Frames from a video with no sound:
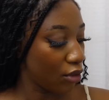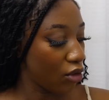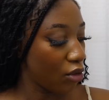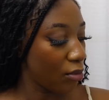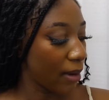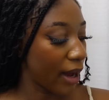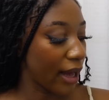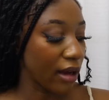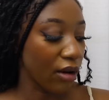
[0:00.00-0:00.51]
Oh
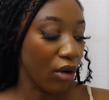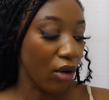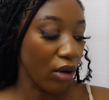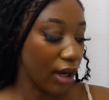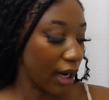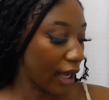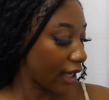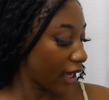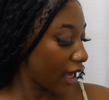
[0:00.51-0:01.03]
my
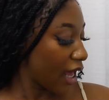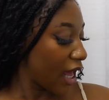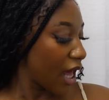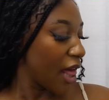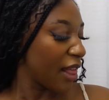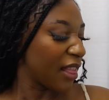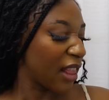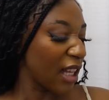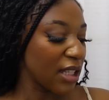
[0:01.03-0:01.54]
god. Like
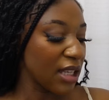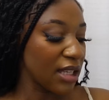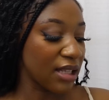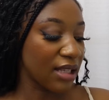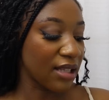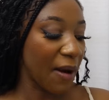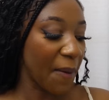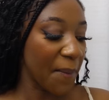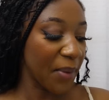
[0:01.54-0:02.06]
this is
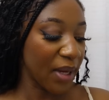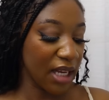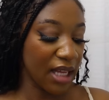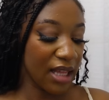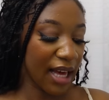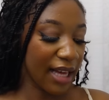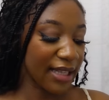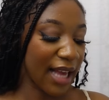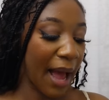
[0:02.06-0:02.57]
somebody
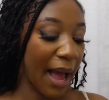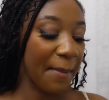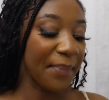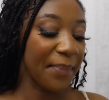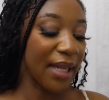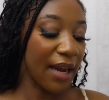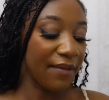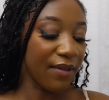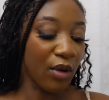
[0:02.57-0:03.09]
that
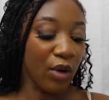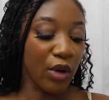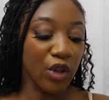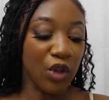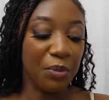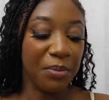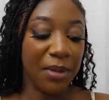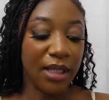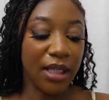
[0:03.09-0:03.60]
I'm never going
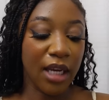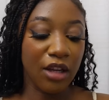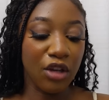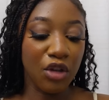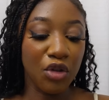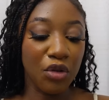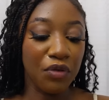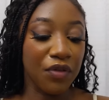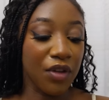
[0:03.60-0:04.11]
to miss her
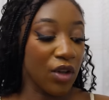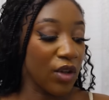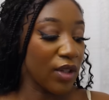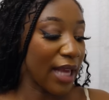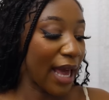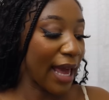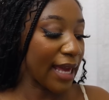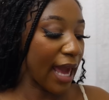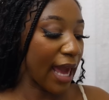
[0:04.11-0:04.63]
YouTube videos
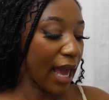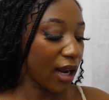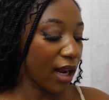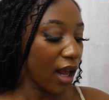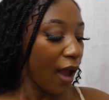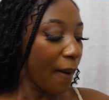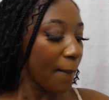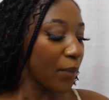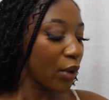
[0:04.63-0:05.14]
again
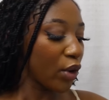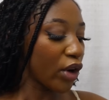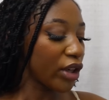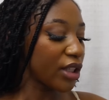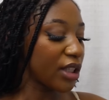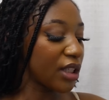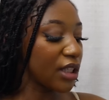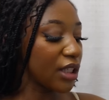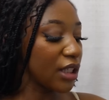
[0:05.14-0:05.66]

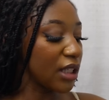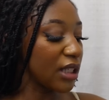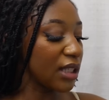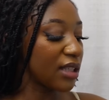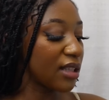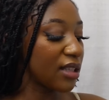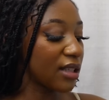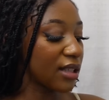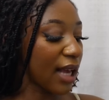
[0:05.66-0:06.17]
because she
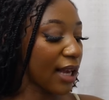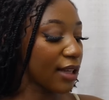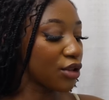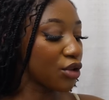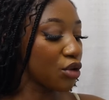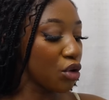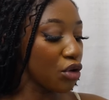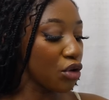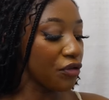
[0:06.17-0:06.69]
is
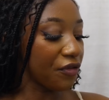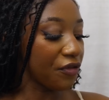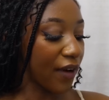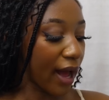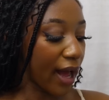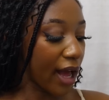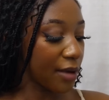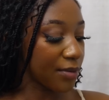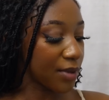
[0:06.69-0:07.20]
such good
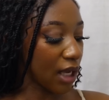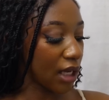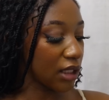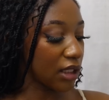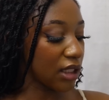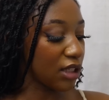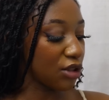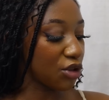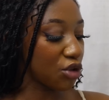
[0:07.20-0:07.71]
vibes and
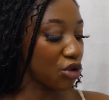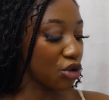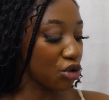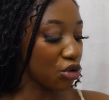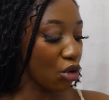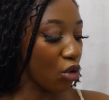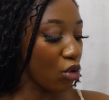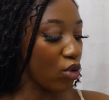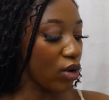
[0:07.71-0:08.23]
she's
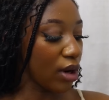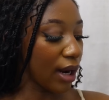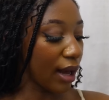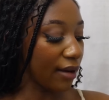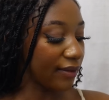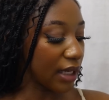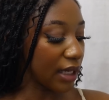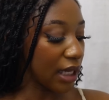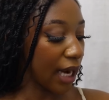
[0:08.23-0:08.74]
so
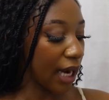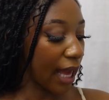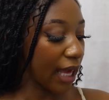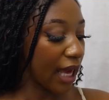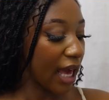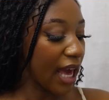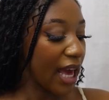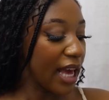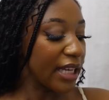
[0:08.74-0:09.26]
lovely.
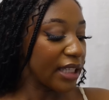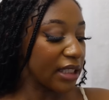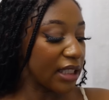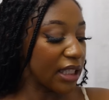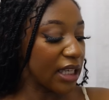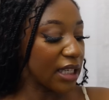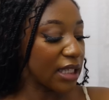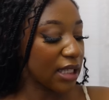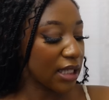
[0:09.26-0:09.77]
Like,
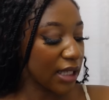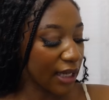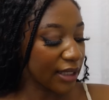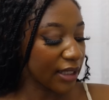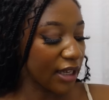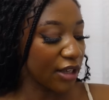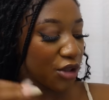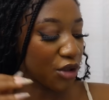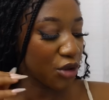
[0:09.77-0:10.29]
she is
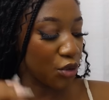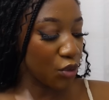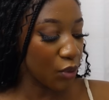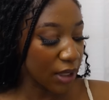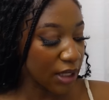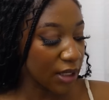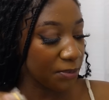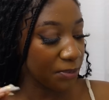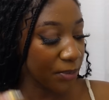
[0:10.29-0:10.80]
such a
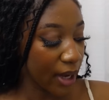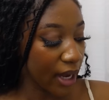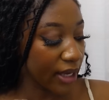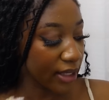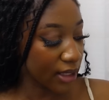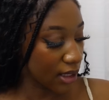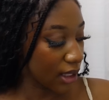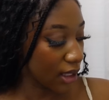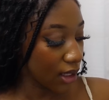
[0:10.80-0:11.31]
sweet
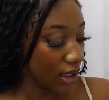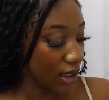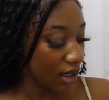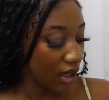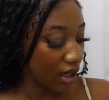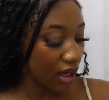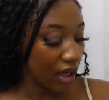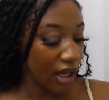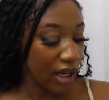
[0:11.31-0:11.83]
person
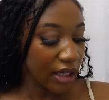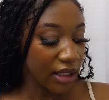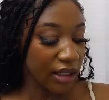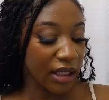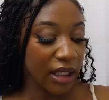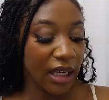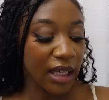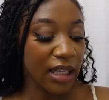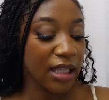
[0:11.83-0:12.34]

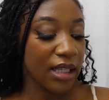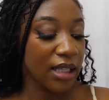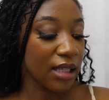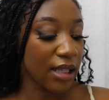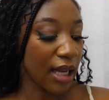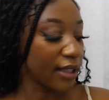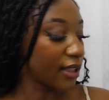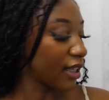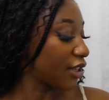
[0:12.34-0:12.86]
she is
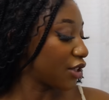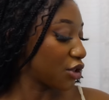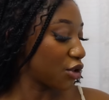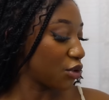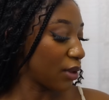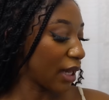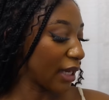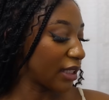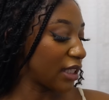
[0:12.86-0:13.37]
such a
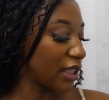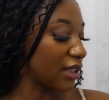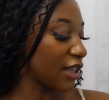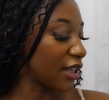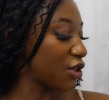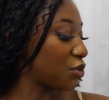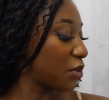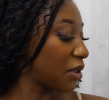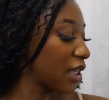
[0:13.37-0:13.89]
like she's the
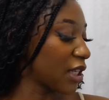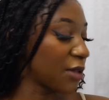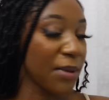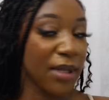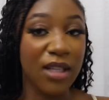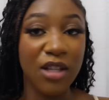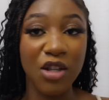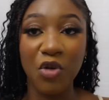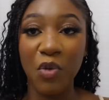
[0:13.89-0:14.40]
sweetest
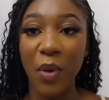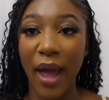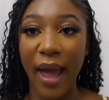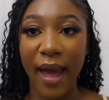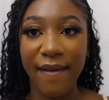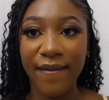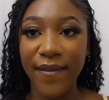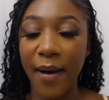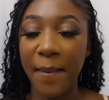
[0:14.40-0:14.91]
person you
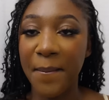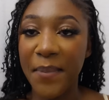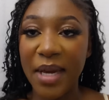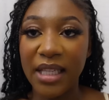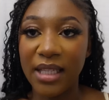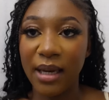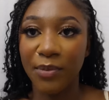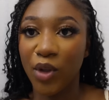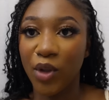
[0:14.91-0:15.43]
ever
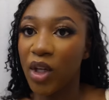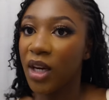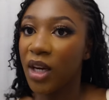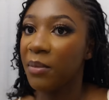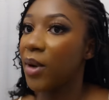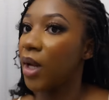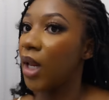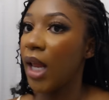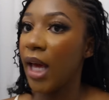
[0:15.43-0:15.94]
meet i'm talking
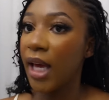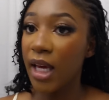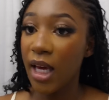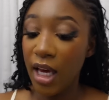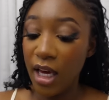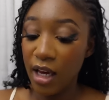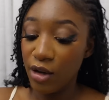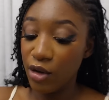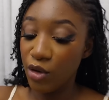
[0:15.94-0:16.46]
about like
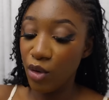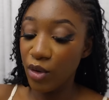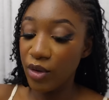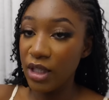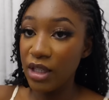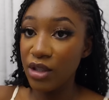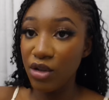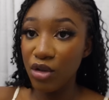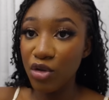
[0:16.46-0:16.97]
you know
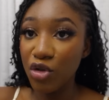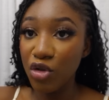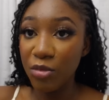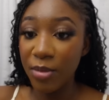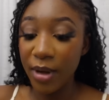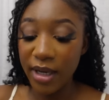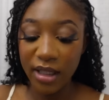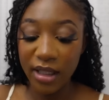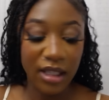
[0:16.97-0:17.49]
these
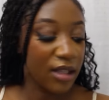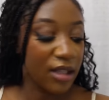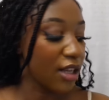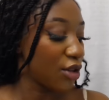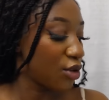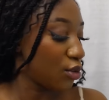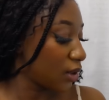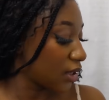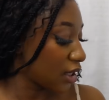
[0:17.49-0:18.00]
youtubers she's the
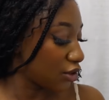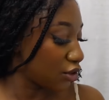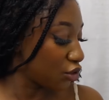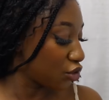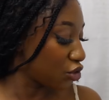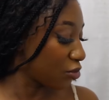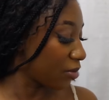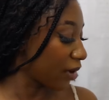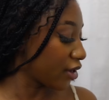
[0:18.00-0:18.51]
sweetest
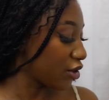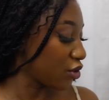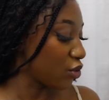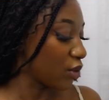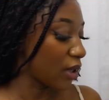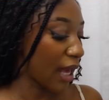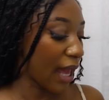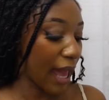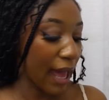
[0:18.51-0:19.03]
youtuber
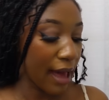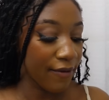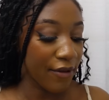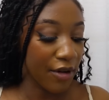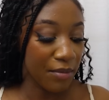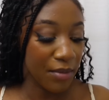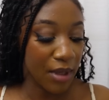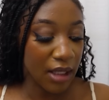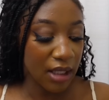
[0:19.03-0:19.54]
you'd
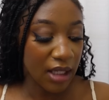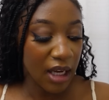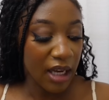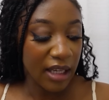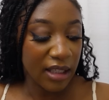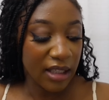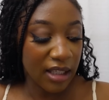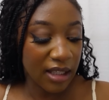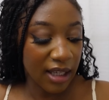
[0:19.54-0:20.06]
ever meet
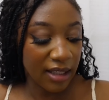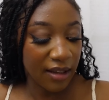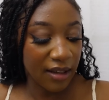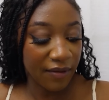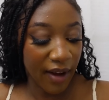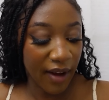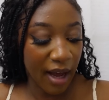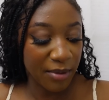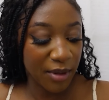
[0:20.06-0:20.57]
she's such a
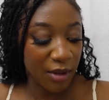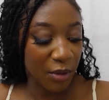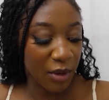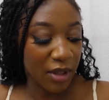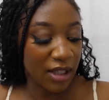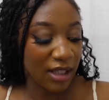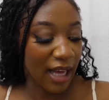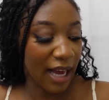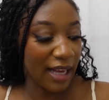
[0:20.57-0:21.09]
vibe she
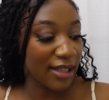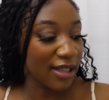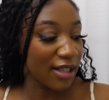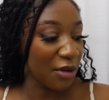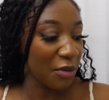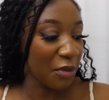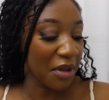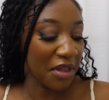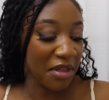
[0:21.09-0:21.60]
was
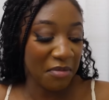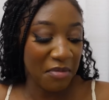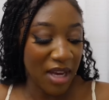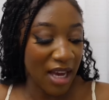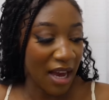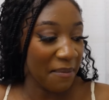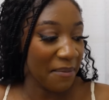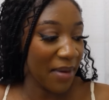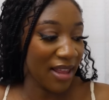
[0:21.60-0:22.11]
dancing with
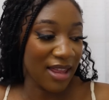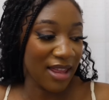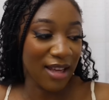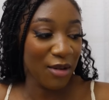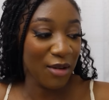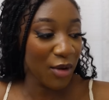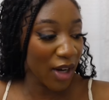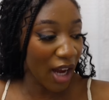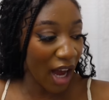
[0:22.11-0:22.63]
me and
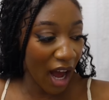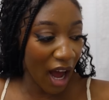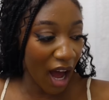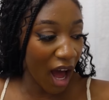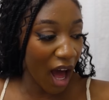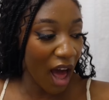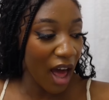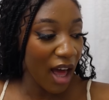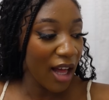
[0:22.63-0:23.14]

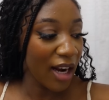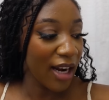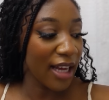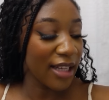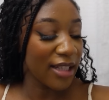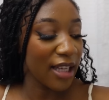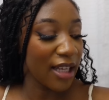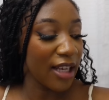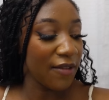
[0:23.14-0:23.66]
mathilda
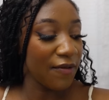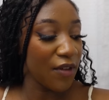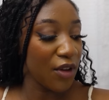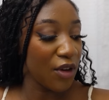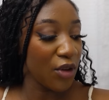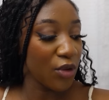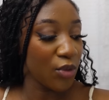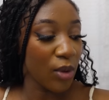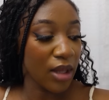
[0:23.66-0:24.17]
like taking
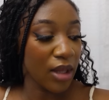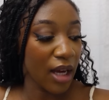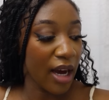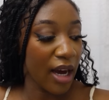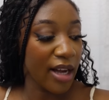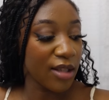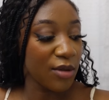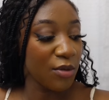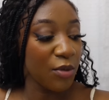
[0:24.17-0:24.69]
videos with
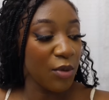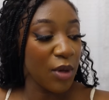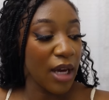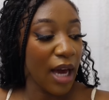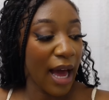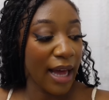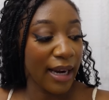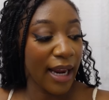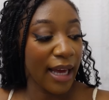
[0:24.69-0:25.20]
us we
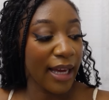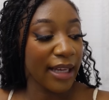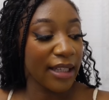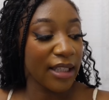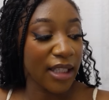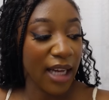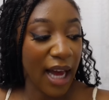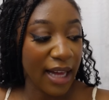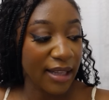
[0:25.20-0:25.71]
had like a
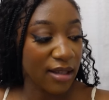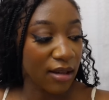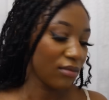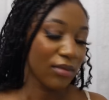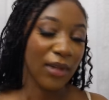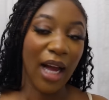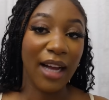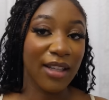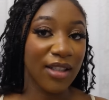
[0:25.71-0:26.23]
chat
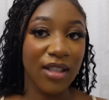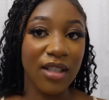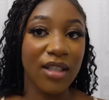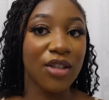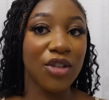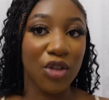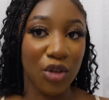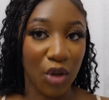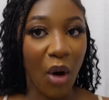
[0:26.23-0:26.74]
actually
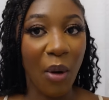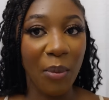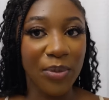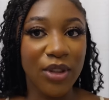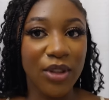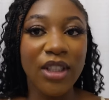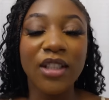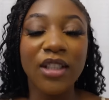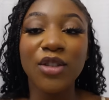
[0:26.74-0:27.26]
stop
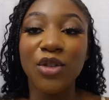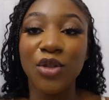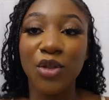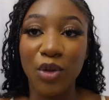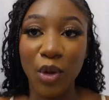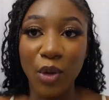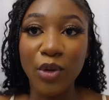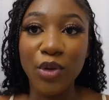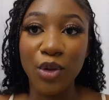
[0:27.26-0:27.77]
she is
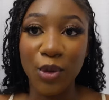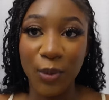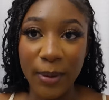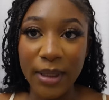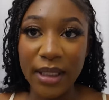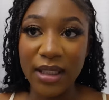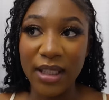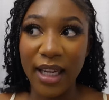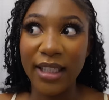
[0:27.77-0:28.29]
so
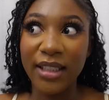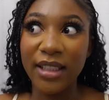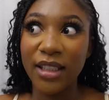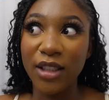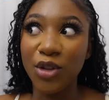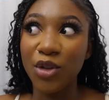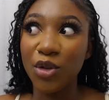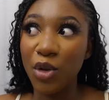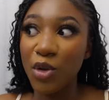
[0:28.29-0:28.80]
sweet like
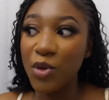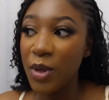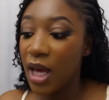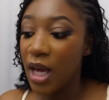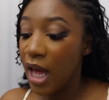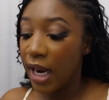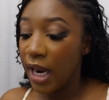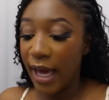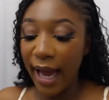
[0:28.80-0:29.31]
she's so sweet
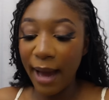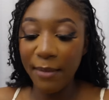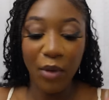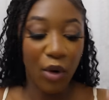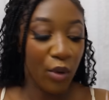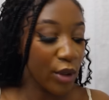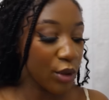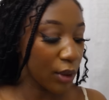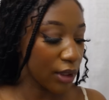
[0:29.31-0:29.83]
like i'm
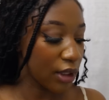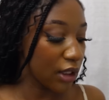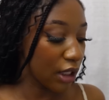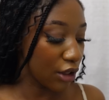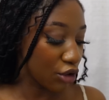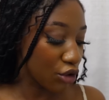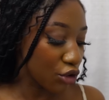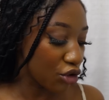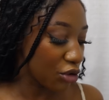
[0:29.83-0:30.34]
always watching a
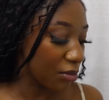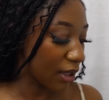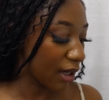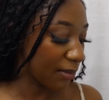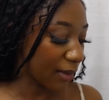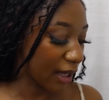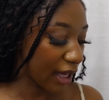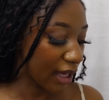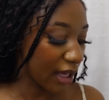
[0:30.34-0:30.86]
youtube and
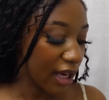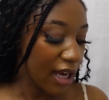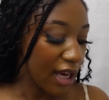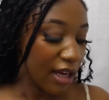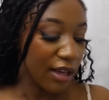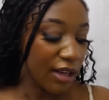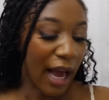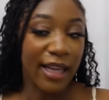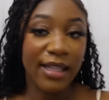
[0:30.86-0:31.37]
i'm like
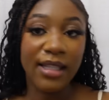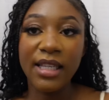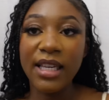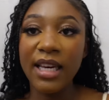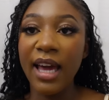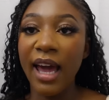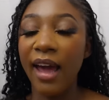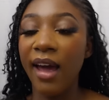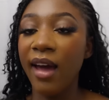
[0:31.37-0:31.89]
i
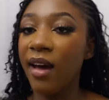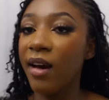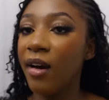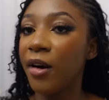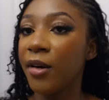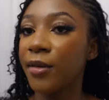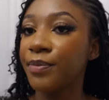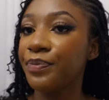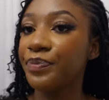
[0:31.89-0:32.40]
see her
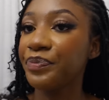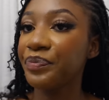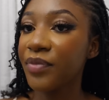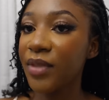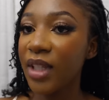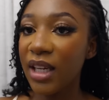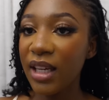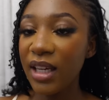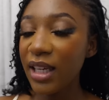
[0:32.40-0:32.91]
um
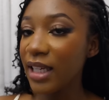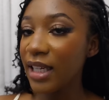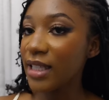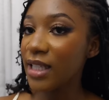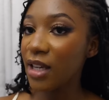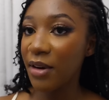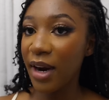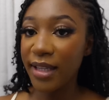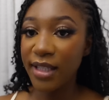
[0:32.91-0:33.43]

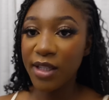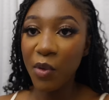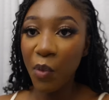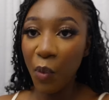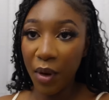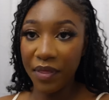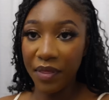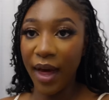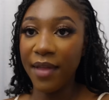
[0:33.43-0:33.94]
interacting
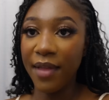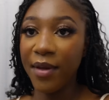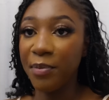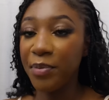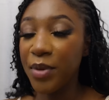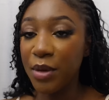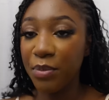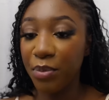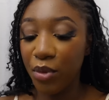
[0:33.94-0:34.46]
with other
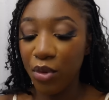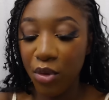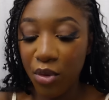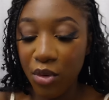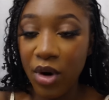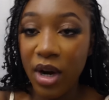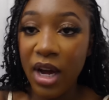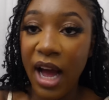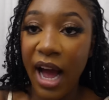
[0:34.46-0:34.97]
people
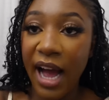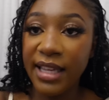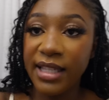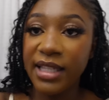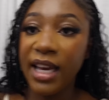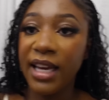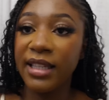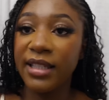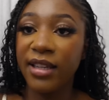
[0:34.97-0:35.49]
i
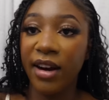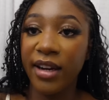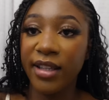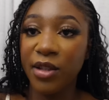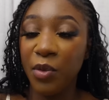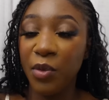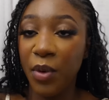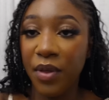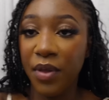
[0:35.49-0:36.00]
see her
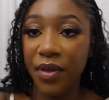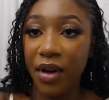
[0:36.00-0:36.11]
interacting with